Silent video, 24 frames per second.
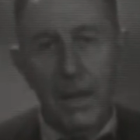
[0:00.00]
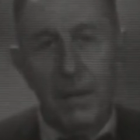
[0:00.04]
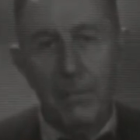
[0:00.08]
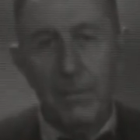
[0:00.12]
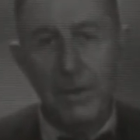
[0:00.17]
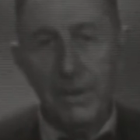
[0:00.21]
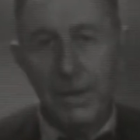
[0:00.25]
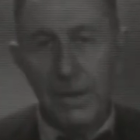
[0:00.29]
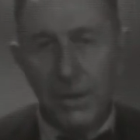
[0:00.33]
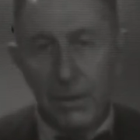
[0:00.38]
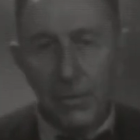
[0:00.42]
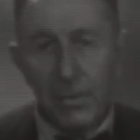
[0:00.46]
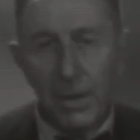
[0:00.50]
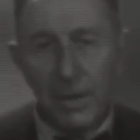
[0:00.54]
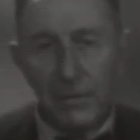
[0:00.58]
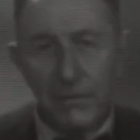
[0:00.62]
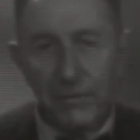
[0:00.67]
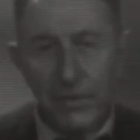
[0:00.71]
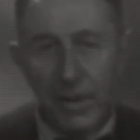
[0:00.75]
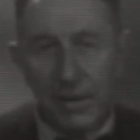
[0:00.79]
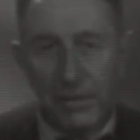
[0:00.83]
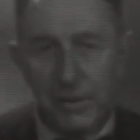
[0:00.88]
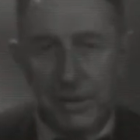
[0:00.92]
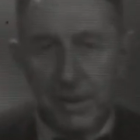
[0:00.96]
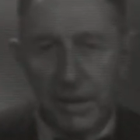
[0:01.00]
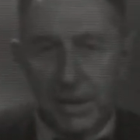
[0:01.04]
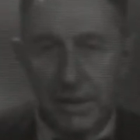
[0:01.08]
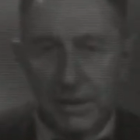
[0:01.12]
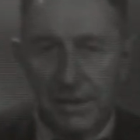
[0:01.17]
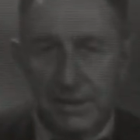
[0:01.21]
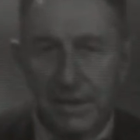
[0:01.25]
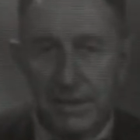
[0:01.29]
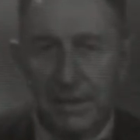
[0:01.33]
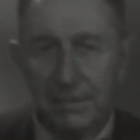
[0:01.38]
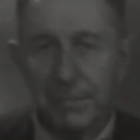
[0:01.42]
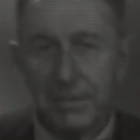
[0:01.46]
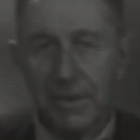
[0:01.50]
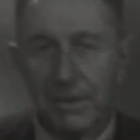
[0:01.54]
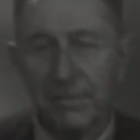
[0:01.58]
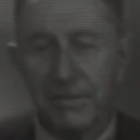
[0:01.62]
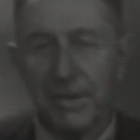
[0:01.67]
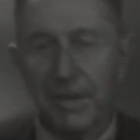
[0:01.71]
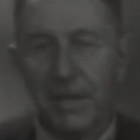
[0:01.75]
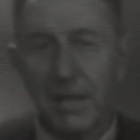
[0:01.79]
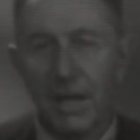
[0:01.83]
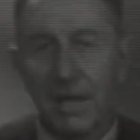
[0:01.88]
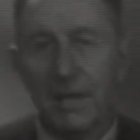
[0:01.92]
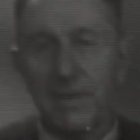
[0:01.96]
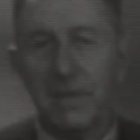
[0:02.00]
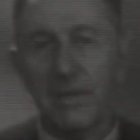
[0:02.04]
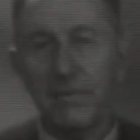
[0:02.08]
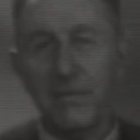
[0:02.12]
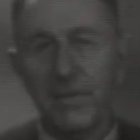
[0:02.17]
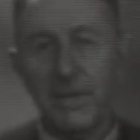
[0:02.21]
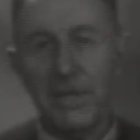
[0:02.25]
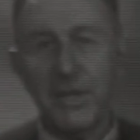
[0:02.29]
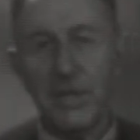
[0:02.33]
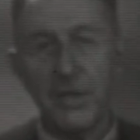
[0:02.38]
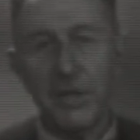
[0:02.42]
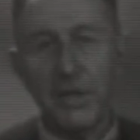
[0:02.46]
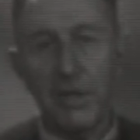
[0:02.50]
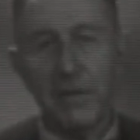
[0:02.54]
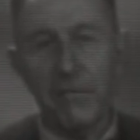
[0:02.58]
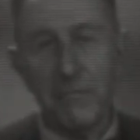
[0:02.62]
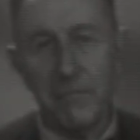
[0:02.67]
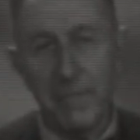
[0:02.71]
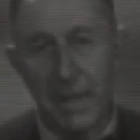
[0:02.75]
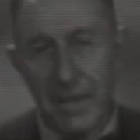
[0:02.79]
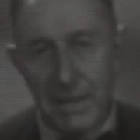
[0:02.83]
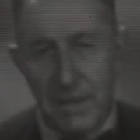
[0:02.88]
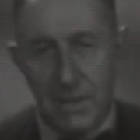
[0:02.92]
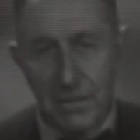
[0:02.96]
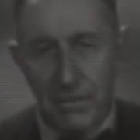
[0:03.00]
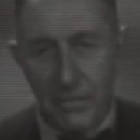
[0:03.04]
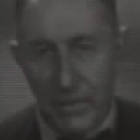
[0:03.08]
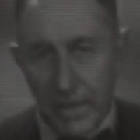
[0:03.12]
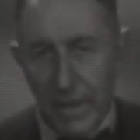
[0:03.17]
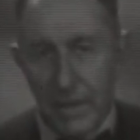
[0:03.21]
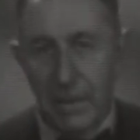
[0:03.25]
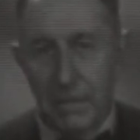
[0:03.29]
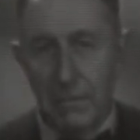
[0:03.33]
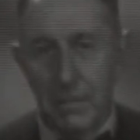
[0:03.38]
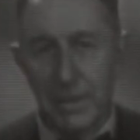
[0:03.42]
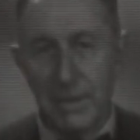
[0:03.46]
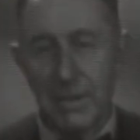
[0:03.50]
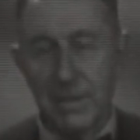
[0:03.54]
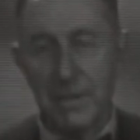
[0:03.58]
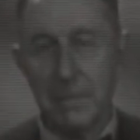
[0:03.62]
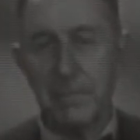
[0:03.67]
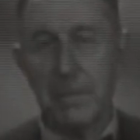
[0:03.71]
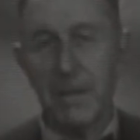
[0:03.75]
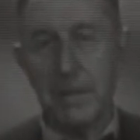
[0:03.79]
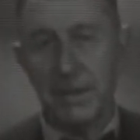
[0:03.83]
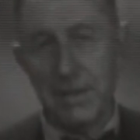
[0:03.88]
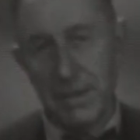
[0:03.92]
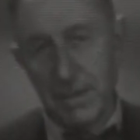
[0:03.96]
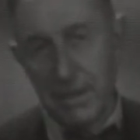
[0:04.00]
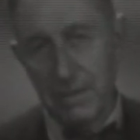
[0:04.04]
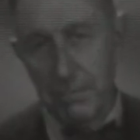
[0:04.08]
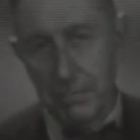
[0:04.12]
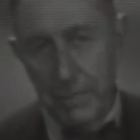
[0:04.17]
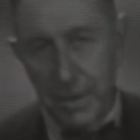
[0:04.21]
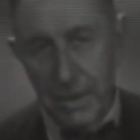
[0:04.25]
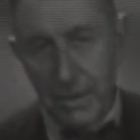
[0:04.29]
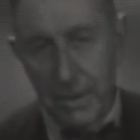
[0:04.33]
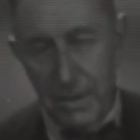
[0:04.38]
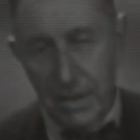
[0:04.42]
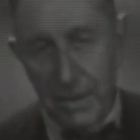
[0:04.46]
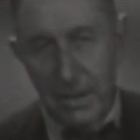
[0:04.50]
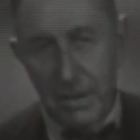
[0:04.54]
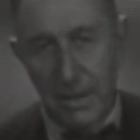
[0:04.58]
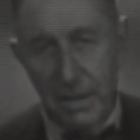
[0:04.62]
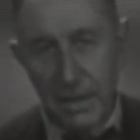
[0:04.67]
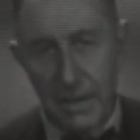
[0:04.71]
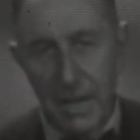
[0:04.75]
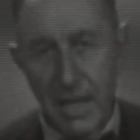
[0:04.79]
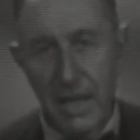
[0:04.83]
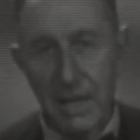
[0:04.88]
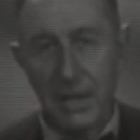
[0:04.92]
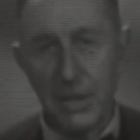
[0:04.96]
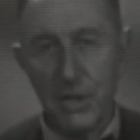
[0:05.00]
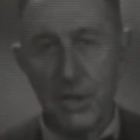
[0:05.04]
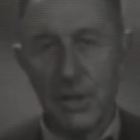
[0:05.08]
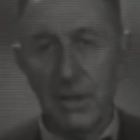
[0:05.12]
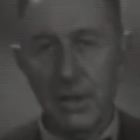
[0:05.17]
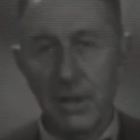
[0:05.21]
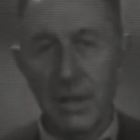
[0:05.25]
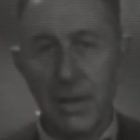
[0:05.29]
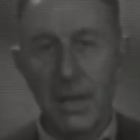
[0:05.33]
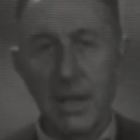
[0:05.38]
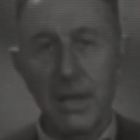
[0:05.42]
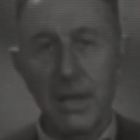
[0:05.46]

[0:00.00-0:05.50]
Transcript: With the newly found concept of the conservation of mass of elements participating in reaction,